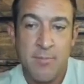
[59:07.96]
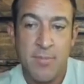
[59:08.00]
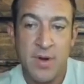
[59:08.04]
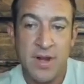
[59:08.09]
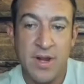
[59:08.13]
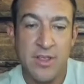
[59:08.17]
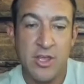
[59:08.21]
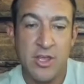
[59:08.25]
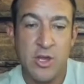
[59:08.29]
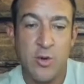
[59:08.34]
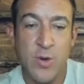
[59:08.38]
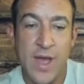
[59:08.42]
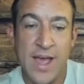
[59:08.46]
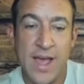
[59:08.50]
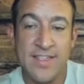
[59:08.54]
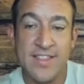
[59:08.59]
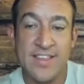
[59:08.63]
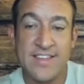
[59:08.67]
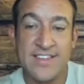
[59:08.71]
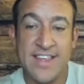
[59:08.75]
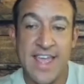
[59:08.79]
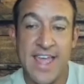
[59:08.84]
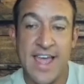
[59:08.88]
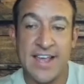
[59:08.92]
But you had
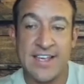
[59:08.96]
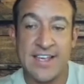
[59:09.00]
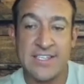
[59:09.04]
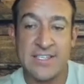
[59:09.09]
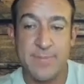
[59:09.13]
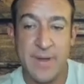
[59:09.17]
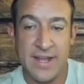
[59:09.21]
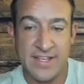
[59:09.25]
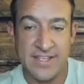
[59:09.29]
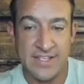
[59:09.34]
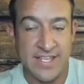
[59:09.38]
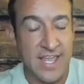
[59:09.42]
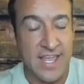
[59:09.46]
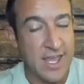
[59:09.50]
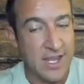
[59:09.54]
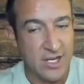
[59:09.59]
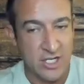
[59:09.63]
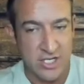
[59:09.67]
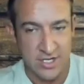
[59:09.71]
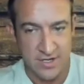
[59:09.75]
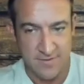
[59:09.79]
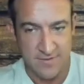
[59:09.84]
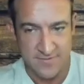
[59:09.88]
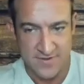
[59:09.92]
this
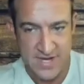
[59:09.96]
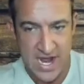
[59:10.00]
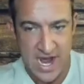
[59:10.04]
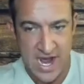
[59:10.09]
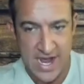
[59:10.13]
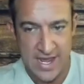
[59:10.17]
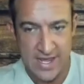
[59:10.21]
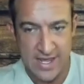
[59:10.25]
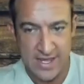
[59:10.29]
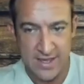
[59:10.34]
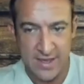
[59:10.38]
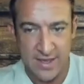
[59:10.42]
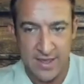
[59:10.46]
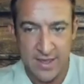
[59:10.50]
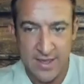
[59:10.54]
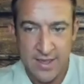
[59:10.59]
expectation of dying,